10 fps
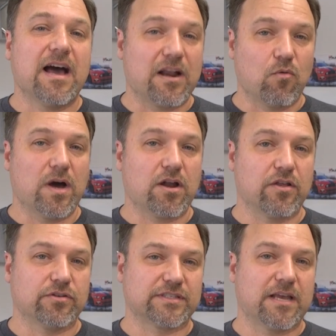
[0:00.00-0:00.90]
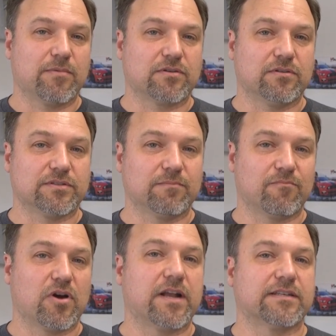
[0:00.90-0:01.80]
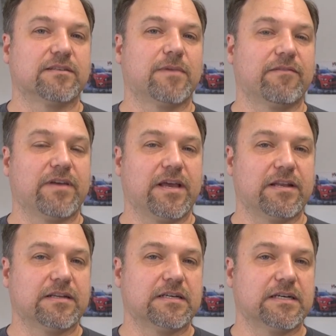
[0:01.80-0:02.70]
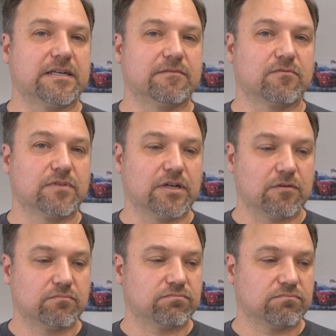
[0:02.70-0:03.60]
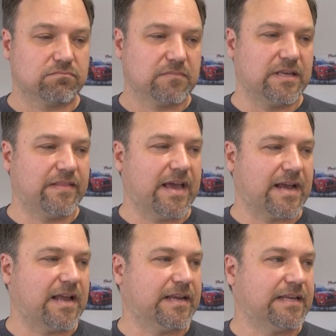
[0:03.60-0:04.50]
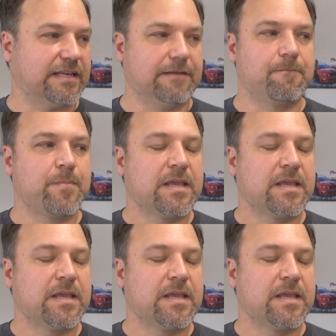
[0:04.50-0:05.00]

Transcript: I don't want all those chemicals and products in my van, in that kind of heat.